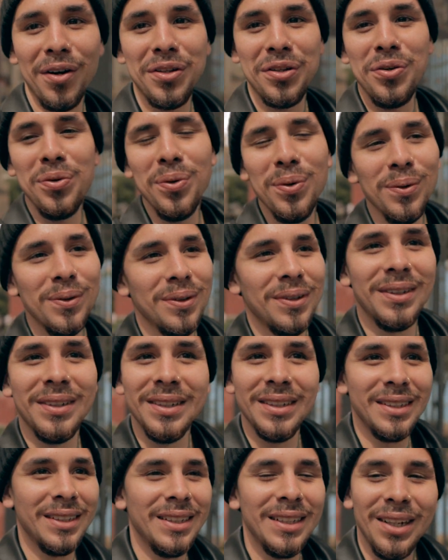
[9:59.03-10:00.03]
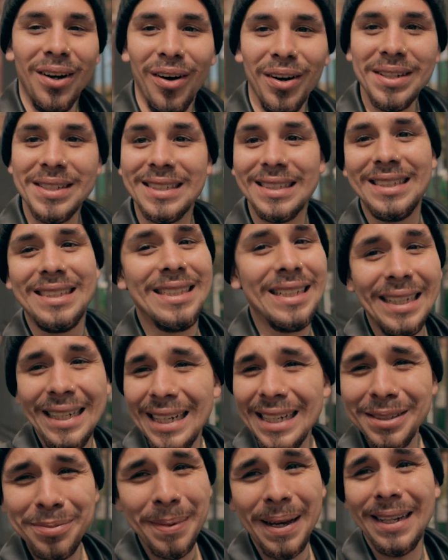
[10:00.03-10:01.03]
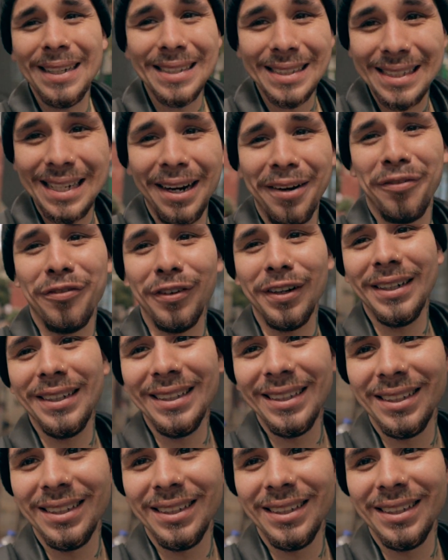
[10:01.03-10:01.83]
You are, this man is different.